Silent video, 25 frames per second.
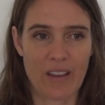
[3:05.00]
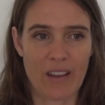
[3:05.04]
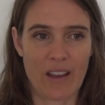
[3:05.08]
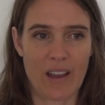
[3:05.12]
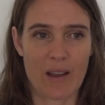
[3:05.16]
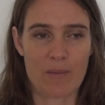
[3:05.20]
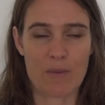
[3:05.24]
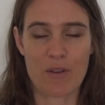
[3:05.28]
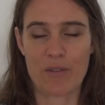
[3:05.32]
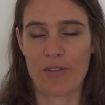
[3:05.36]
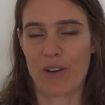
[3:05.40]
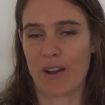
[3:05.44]

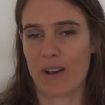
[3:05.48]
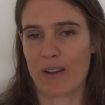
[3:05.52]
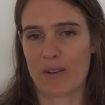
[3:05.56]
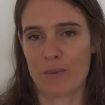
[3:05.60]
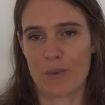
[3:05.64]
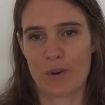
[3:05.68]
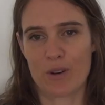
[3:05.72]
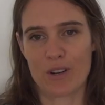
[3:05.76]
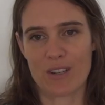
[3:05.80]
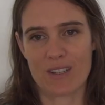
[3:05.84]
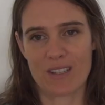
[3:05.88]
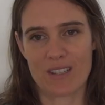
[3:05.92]
if I
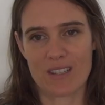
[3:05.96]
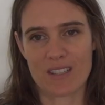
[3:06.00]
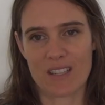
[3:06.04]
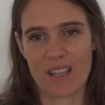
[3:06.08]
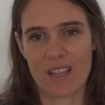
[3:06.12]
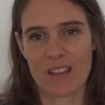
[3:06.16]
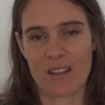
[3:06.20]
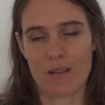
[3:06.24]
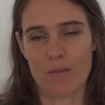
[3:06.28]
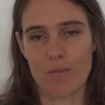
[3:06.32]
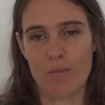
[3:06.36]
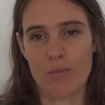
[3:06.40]
wanted to
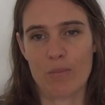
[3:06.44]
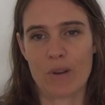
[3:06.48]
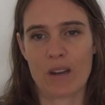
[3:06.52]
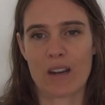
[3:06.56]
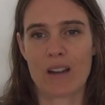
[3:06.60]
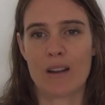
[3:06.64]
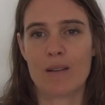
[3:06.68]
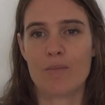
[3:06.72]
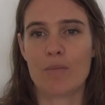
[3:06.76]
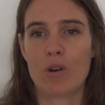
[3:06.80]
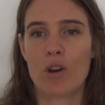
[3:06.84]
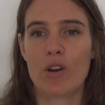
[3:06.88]
see them, but
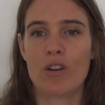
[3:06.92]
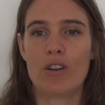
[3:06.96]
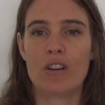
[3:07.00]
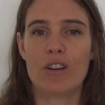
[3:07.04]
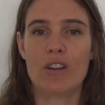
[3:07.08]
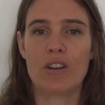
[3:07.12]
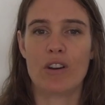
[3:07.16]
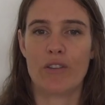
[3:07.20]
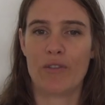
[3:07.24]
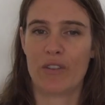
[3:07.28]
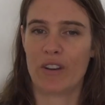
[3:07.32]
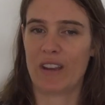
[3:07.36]
I'm
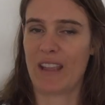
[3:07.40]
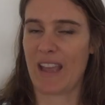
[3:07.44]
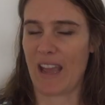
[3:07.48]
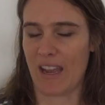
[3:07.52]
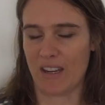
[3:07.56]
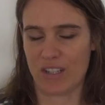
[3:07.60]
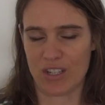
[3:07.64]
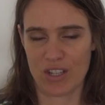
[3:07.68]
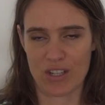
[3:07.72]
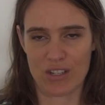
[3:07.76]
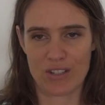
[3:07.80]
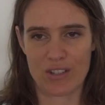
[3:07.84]
only often
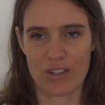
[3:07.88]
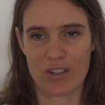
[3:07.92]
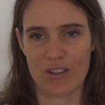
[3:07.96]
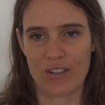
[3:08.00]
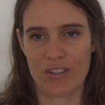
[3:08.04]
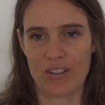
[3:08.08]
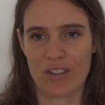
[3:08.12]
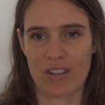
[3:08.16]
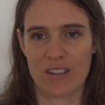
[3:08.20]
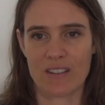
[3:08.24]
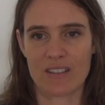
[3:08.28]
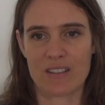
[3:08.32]
catching
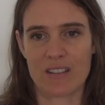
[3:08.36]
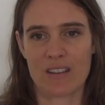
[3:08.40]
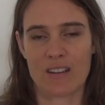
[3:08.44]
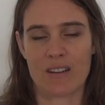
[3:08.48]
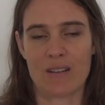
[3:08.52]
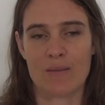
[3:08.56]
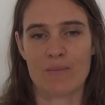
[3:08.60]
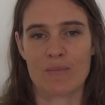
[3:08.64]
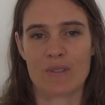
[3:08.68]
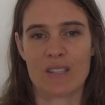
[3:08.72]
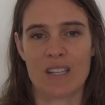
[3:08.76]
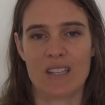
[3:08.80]
certain things that
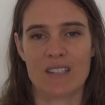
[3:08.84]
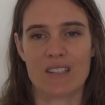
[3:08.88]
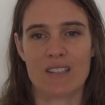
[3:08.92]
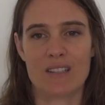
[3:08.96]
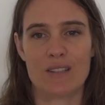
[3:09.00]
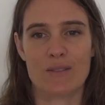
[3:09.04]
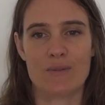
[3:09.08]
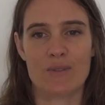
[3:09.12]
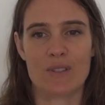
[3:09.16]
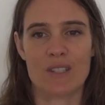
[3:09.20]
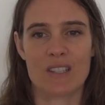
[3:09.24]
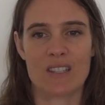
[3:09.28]
I'm
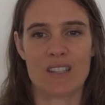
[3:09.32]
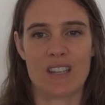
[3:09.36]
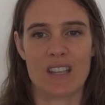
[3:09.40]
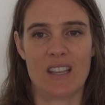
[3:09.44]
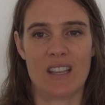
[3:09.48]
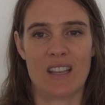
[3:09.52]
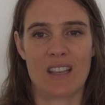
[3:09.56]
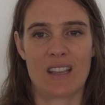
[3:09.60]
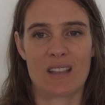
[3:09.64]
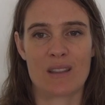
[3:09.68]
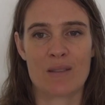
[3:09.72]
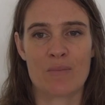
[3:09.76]
sensitive to
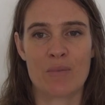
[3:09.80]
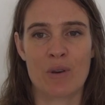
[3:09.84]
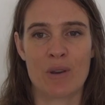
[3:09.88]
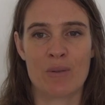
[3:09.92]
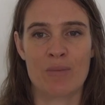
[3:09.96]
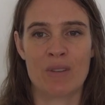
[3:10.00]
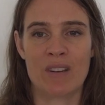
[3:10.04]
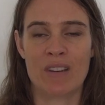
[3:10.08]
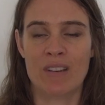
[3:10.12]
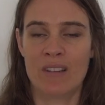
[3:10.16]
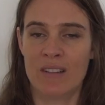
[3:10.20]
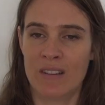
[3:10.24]
seeing at the
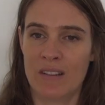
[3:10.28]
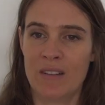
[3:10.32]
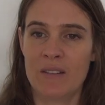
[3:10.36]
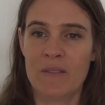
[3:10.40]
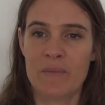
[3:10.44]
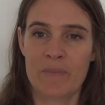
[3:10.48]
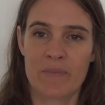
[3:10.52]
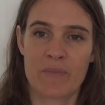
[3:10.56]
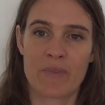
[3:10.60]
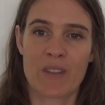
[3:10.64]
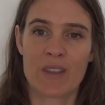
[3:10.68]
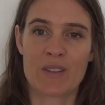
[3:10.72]
moment.
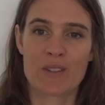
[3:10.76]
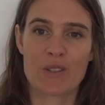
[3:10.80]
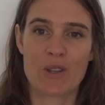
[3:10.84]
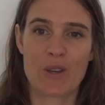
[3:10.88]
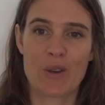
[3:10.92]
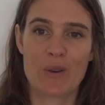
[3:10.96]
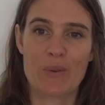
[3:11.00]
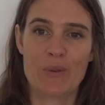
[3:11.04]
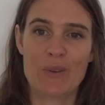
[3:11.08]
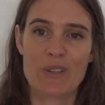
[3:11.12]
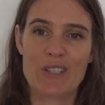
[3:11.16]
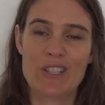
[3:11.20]

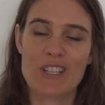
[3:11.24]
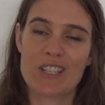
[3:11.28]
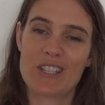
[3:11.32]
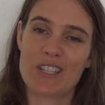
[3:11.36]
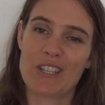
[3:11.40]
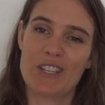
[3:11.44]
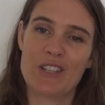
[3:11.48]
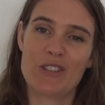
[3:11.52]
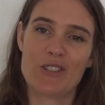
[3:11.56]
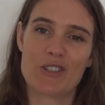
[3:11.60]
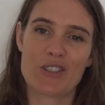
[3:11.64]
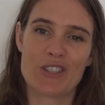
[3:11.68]
So it was just
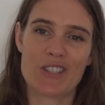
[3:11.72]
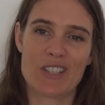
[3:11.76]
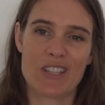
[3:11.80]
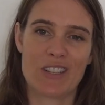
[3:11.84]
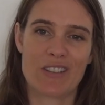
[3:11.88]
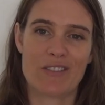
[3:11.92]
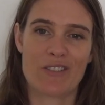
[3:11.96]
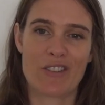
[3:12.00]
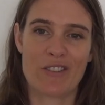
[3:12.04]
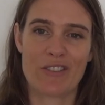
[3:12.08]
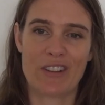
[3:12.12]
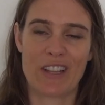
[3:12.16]
an
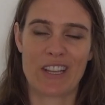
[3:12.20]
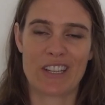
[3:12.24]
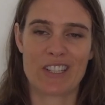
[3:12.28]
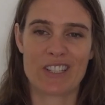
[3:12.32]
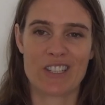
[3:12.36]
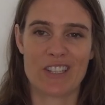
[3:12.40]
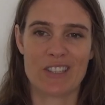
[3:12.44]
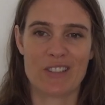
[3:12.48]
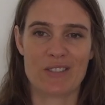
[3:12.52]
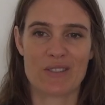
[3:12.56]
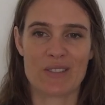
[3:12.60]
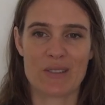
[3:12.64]
interesting
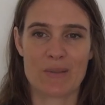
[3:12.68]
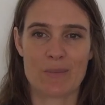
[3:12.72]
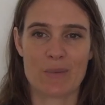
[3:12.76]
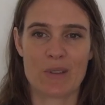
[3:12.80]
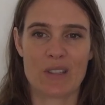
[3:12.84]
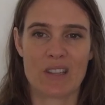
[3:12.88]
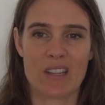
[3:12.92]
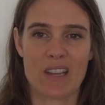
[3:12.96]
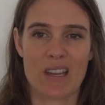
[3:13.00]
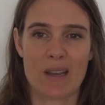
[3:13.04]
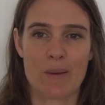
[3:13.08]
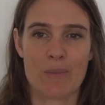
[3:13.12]
reflection of
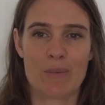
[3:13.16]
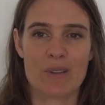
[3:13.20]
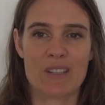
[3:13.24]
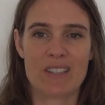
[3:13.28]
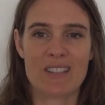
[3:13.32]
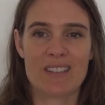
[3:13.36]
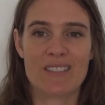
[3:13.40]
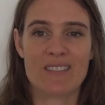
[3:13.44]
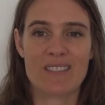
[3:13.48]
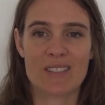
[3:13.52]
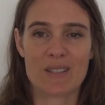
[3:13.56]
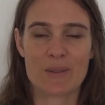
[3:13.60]
something that
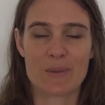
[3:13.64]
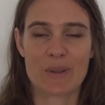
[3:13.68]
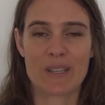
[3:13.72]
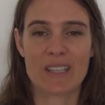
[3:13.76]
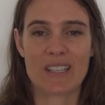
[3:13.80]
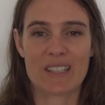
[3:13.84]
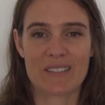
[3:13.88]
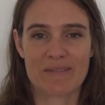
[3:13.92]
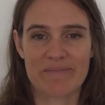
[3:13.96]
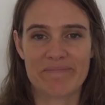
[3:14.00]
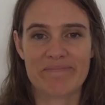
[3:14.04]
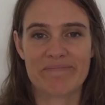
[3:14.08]
happened this
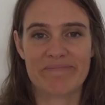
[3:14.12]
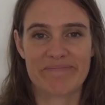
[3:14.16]
week.